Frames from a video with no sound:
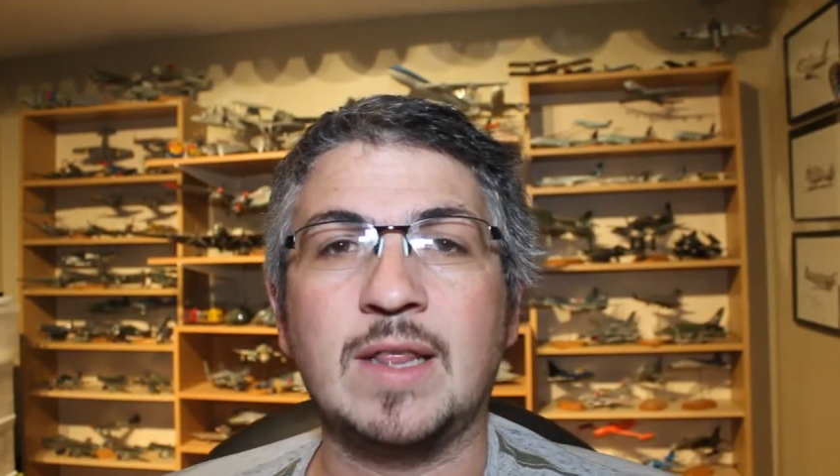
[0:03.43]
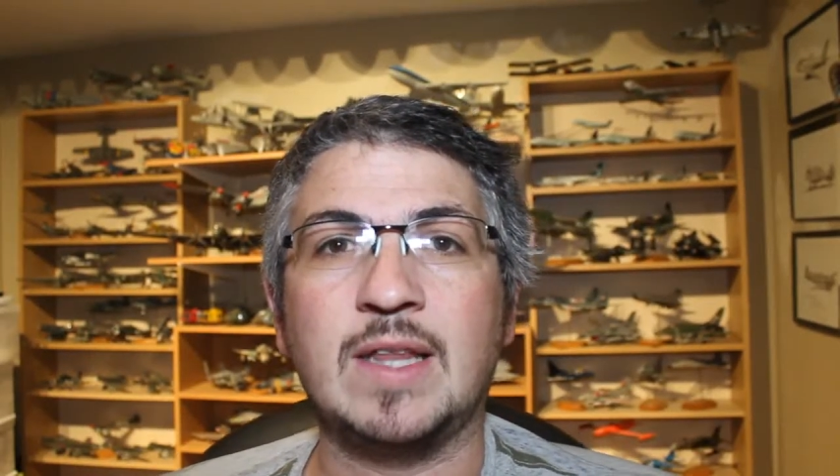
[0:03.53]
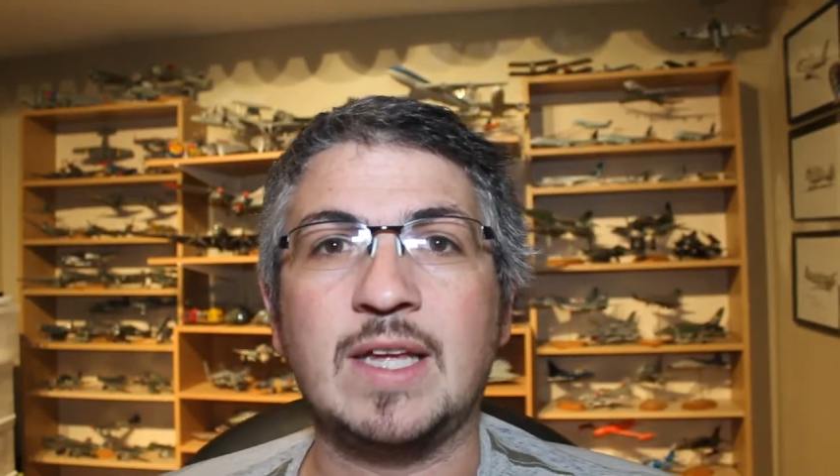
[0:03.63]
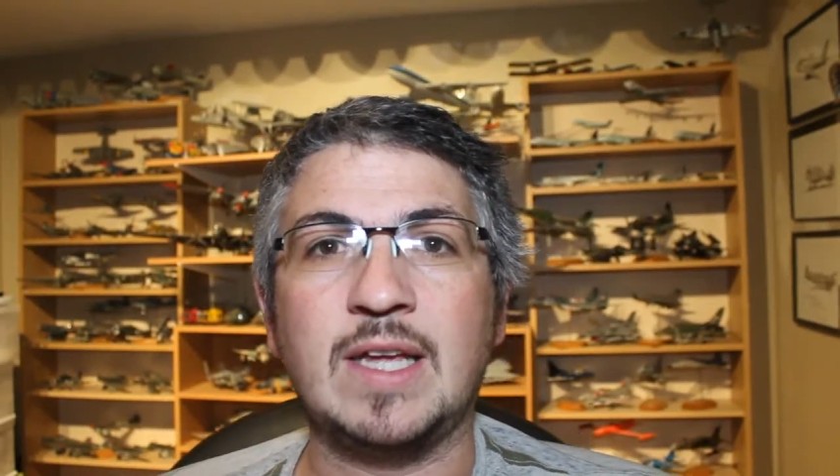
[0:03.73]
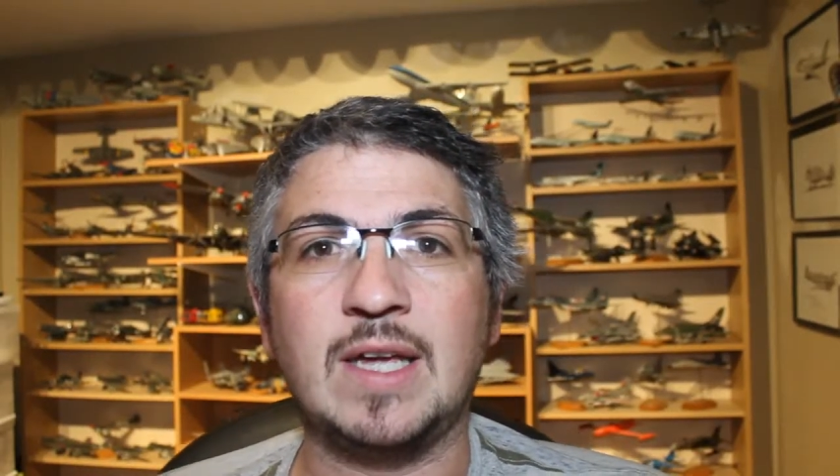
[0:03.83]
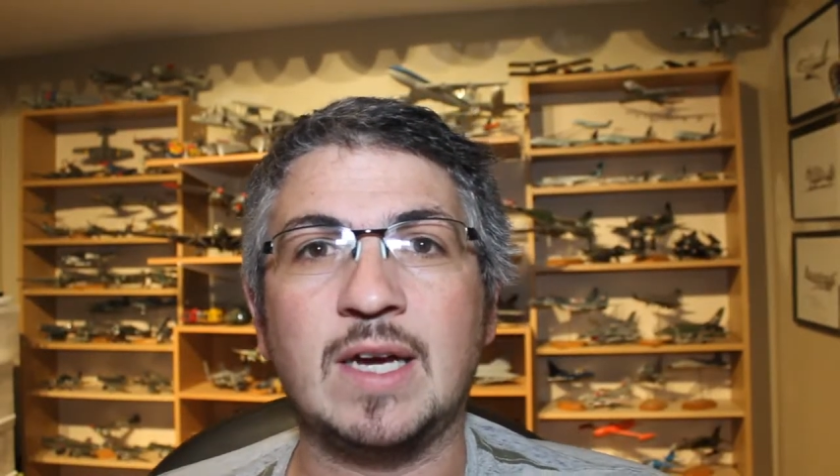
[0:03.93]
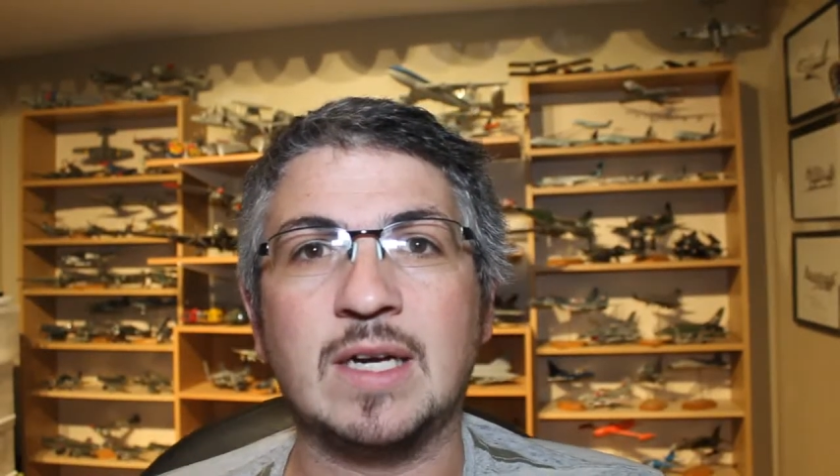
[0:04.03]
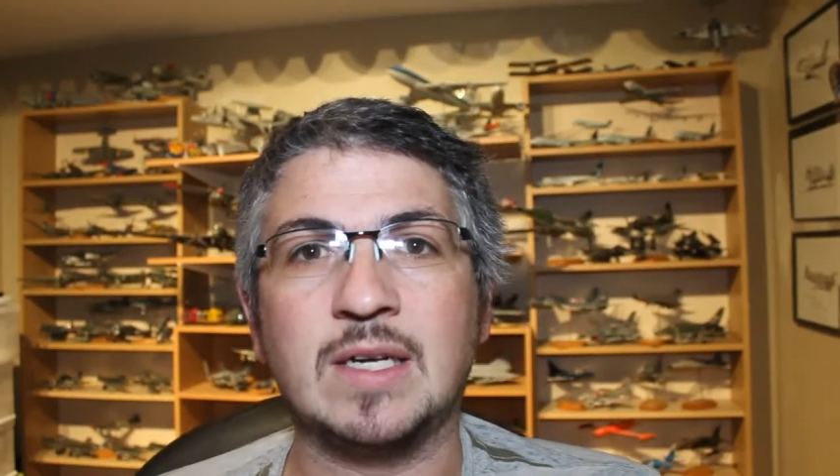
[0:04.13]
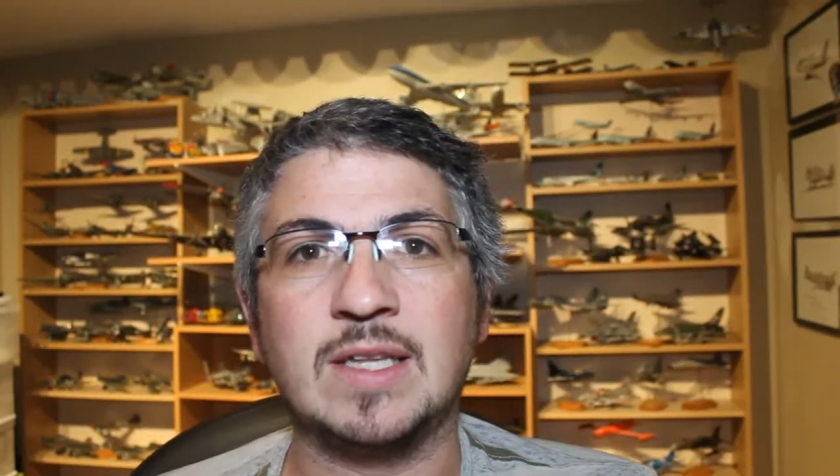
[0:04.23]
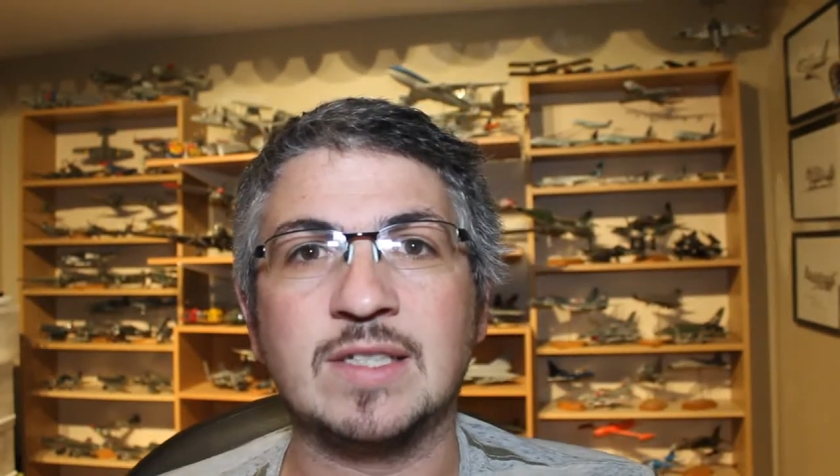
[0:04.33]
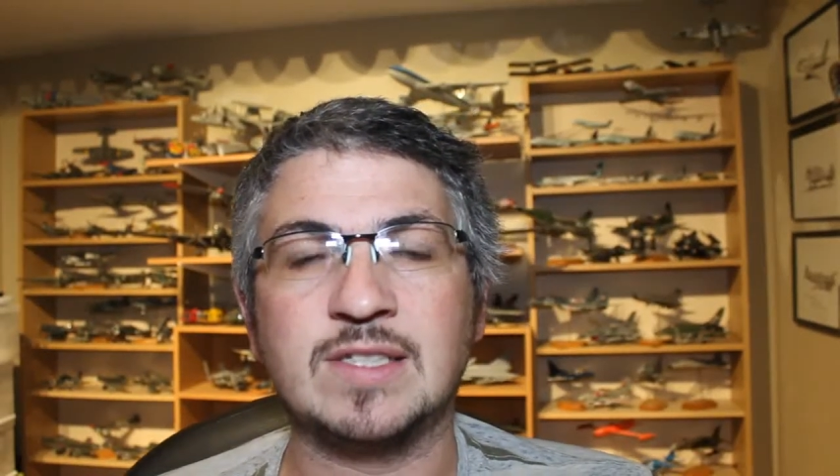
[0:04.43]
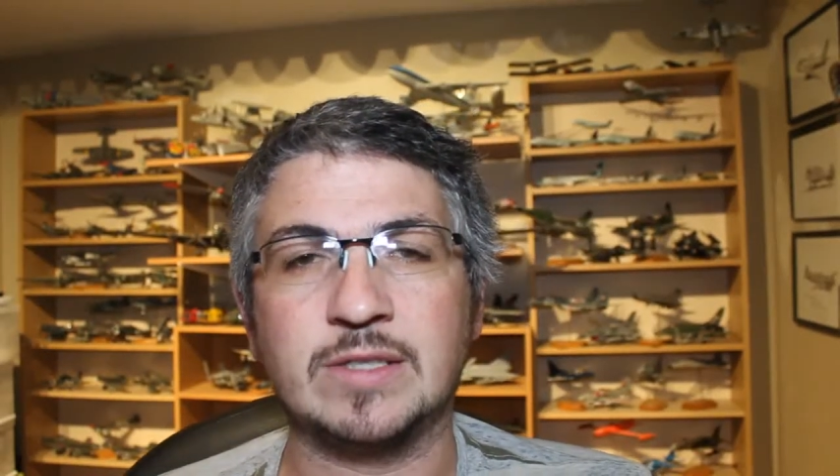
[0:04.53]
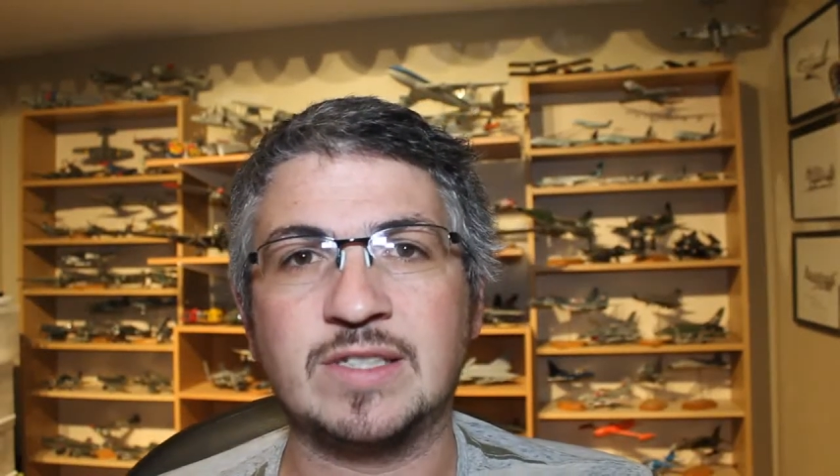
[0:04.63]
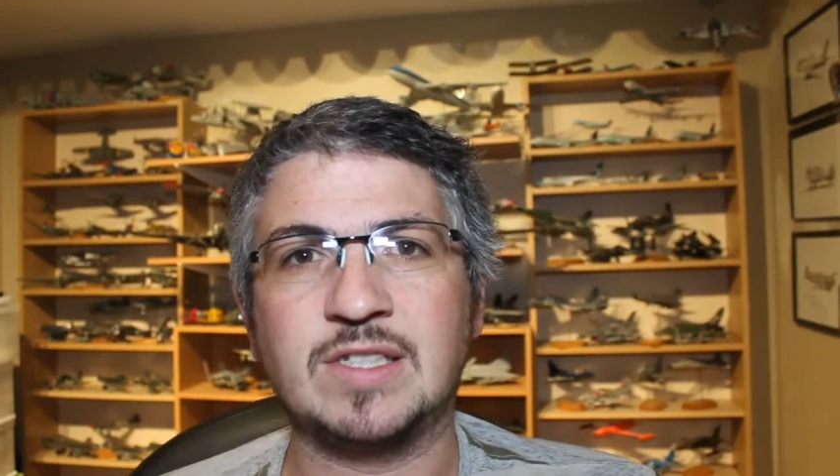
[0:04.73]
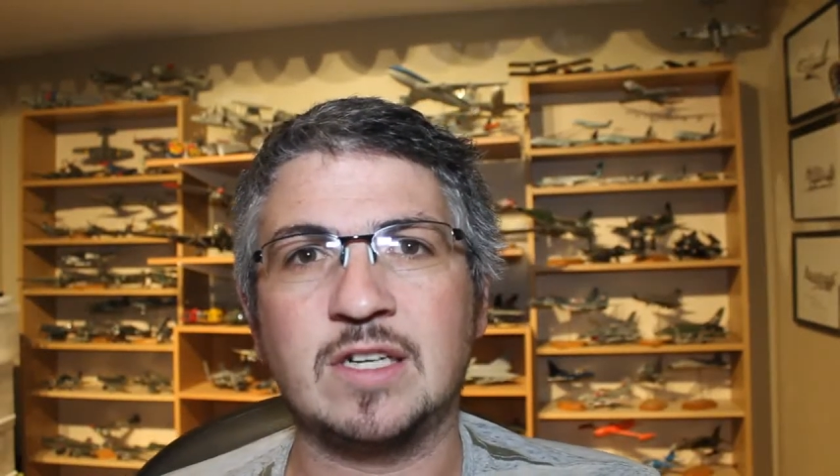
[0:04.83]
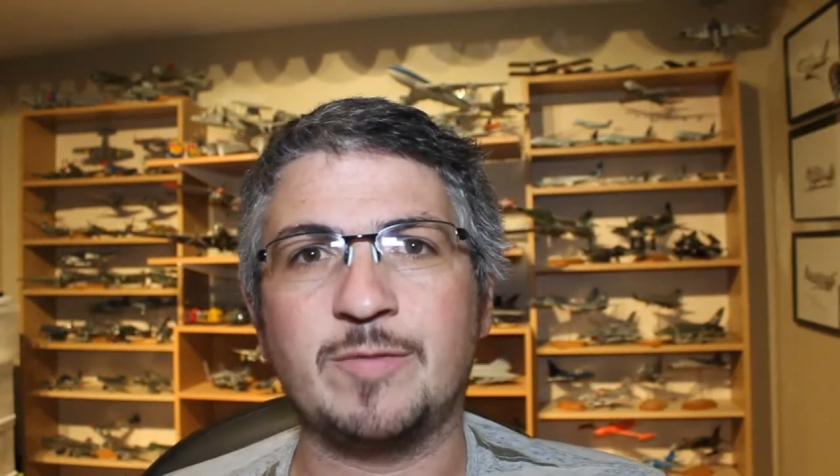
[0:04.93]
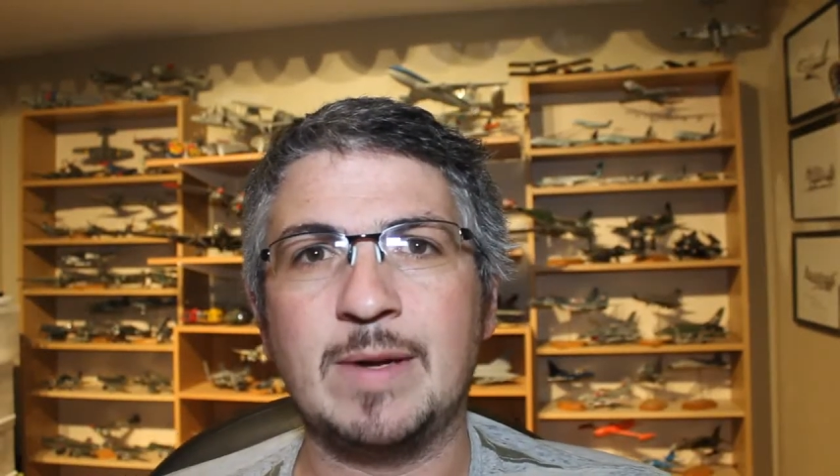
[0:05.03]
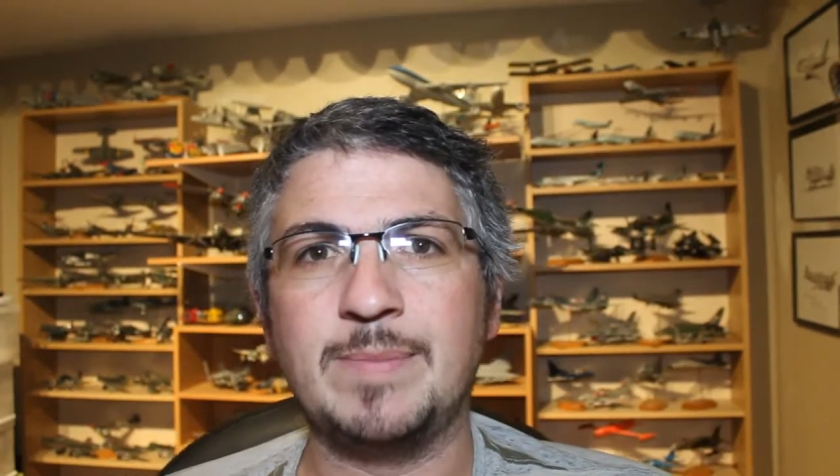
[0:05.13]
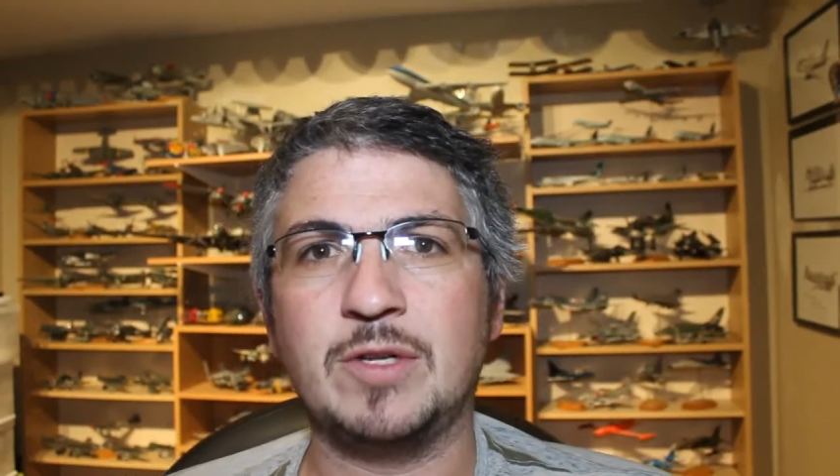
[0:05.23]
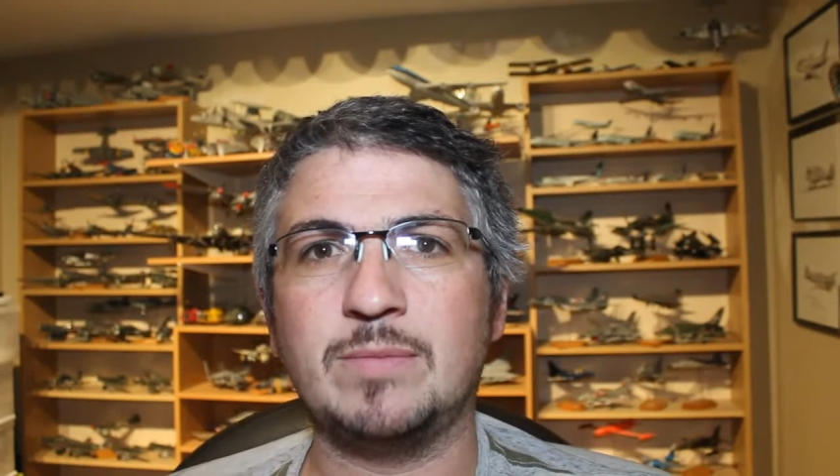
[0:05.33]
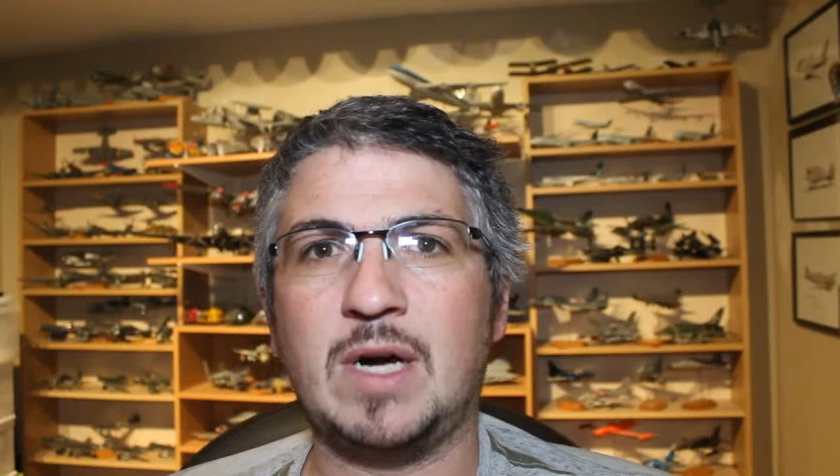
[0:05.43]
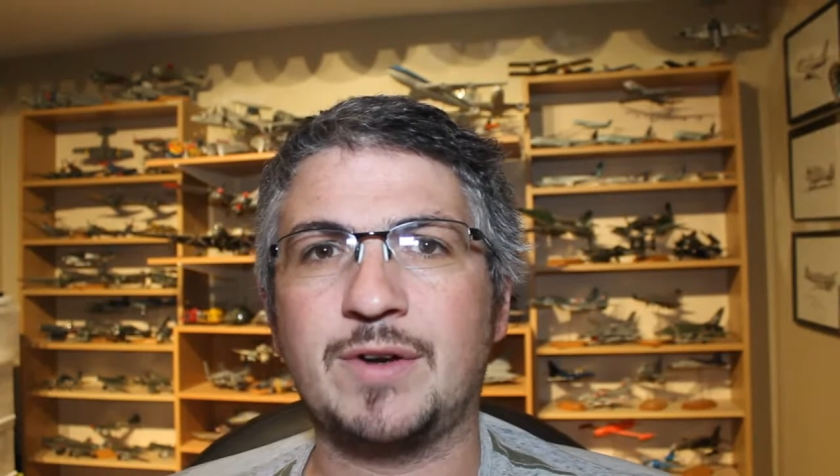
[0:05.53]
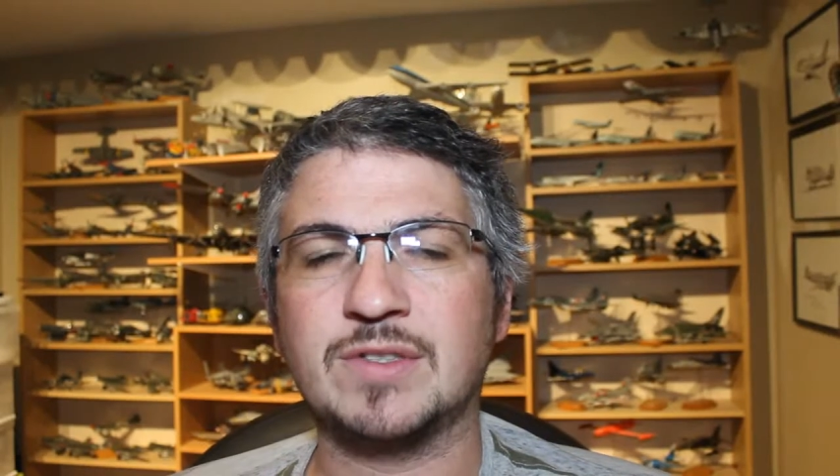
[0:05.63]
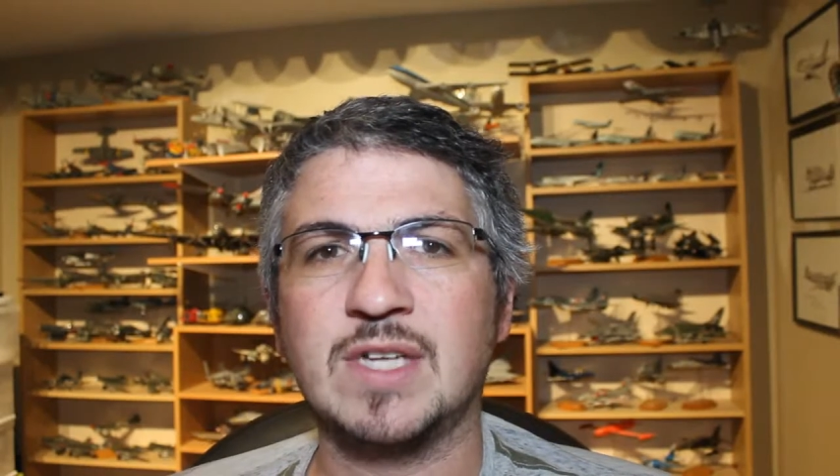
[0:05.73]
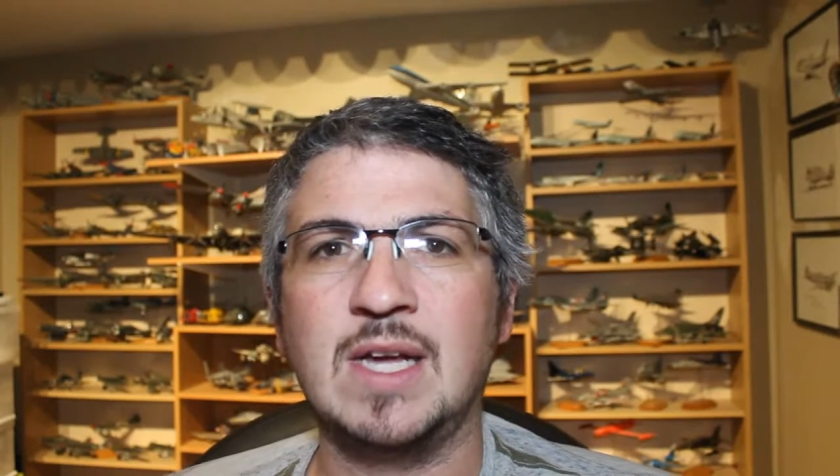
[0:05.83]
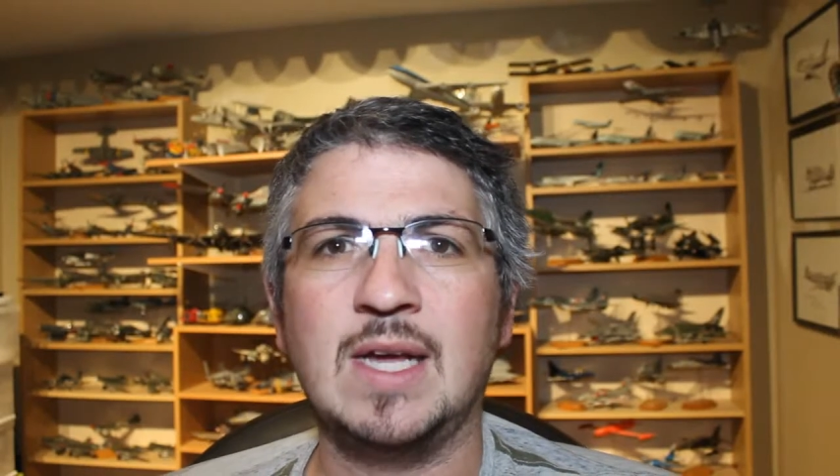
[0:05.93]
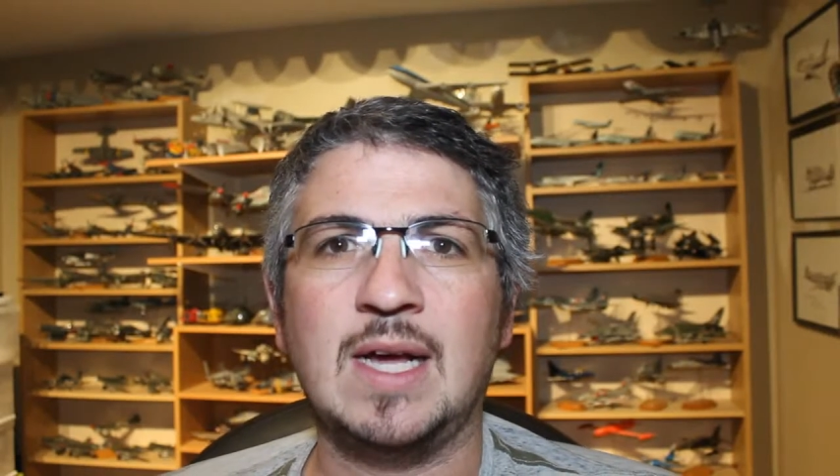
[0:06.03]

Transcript: in the uh, in the series here of my built models.